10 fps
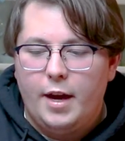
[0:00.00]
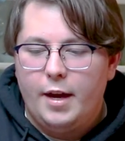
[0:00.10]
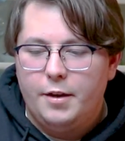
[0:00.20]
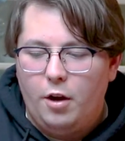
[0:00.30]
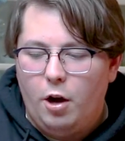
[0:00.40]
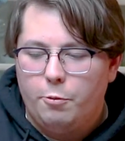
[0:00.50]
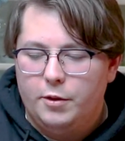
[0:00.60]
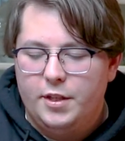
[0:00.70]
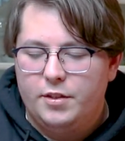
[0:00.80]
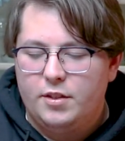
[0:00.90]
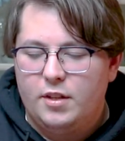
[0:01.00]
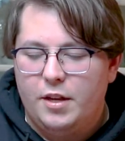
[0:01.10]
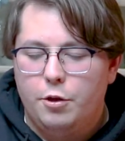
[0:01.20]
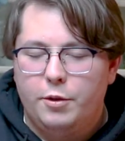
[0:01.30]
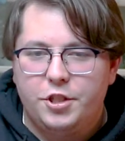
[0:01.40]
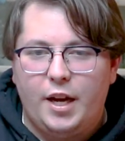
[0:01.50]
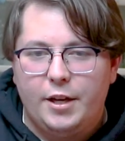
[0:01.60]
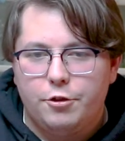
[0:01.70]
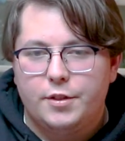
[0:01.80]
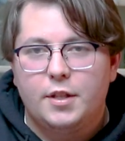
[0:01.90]
and not release a new
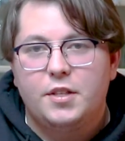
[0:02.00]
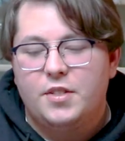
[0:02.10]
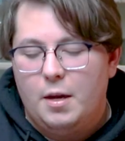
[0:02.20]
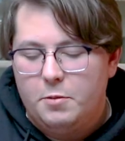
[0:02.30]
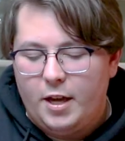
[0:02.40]
Enchantress at the same